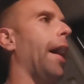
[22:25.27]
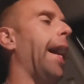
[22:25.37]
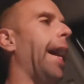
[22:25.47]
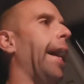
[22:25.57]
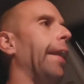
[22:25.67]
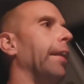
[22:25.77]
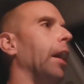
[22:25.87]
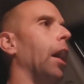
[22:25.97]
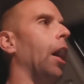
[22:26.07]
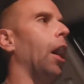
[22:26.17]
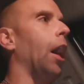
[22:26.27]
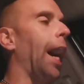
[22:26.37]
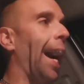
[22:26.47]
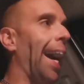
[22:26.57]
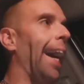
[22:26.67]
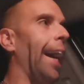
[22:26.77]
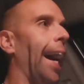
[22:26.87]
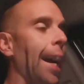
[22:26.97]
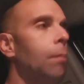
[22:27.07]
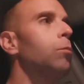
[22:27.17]
and I
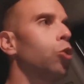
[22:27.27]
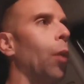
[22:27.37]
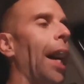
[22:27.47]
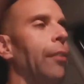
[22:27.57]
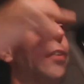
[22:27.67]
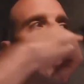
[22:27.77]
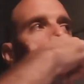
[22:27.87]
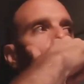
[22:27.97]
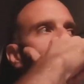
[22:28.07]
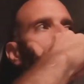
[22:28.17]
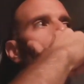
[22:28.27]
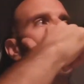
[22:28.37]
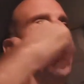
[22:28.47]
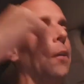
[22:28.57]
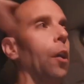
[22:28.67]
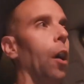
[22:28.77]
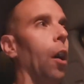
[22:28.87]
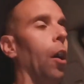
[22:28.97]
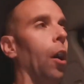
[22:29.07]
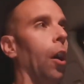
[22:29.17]
am driving right now on
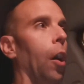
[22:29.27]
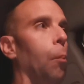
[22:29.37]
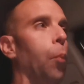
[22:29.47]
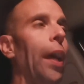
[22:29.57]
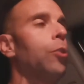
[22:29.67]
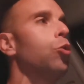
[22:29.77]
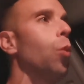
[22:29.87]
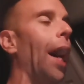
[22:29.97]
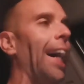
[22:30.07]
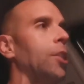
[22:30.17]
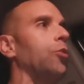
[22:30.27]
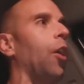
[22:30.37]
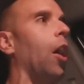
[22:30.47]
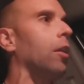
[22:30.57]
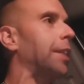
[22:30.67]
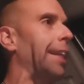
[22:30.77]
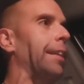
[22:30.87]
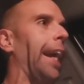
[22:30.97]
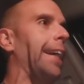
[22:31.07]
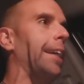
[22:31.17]
a brand new asphalt,
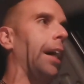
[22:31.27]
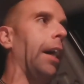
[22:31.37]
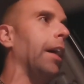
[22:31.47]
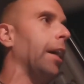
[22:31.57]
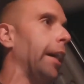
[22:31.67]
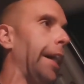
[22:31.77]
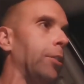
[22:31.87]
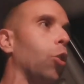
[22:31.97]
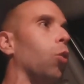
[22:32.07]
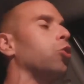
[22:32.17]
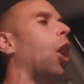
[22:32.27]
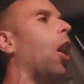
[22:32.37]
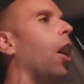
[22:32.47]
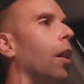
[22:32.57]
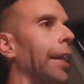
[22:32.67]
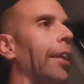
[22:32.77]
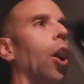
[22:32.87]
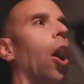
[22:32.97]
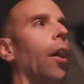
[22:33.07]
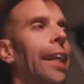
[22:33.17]
and like it goes on
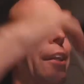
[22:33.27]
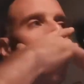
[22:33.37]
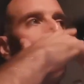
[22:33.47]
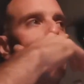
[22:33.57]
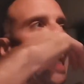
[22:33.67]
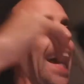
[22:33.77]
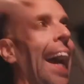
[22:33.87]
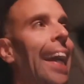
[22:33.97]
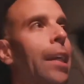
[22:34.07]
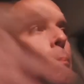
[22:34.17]
and on and on. And I